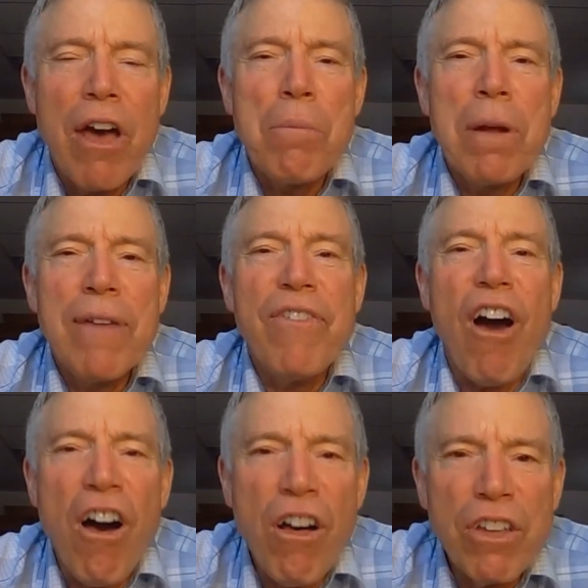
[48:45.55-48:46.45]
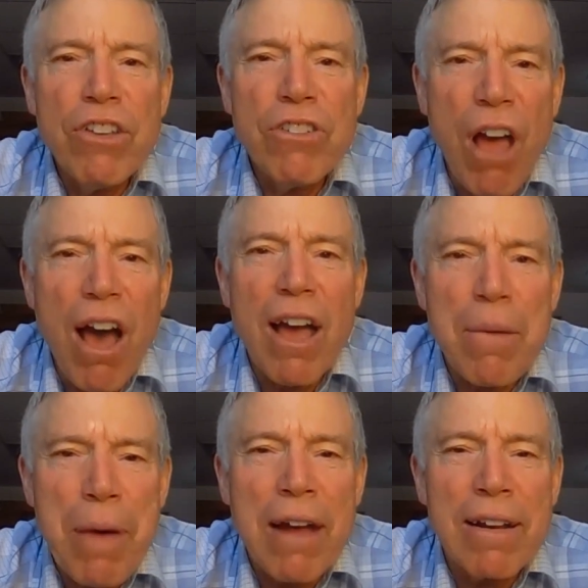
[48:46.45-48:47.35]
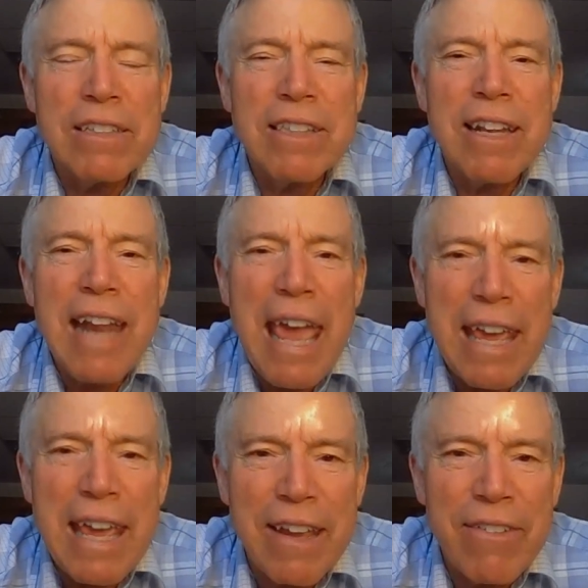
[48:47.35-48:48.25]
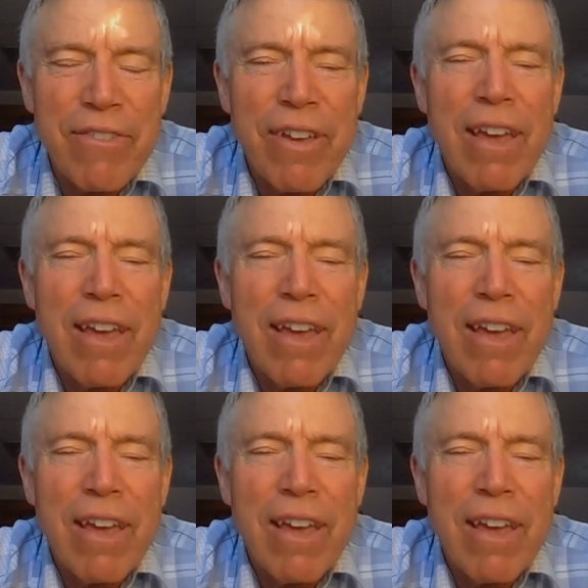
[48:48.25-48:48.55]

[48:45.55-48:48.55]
But if all you talk about is the negative,